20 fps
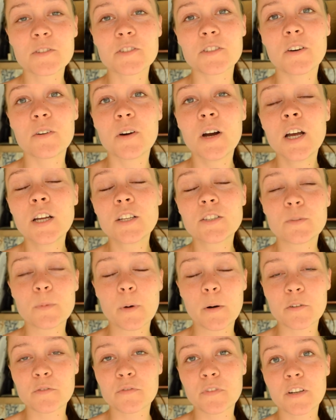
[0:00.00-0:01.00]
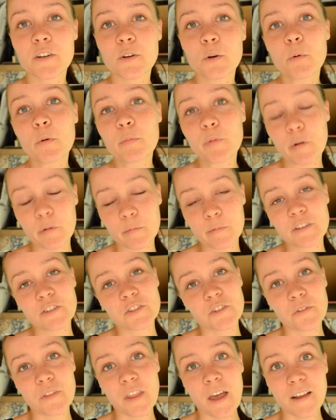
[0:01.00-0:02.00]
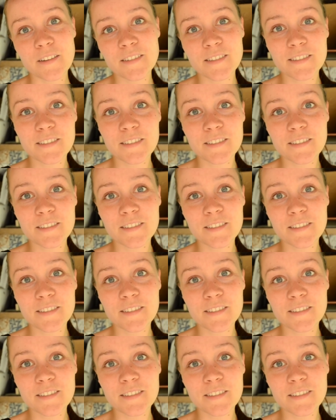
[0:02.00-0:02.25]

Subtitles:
so tomorrow's video will probably show that.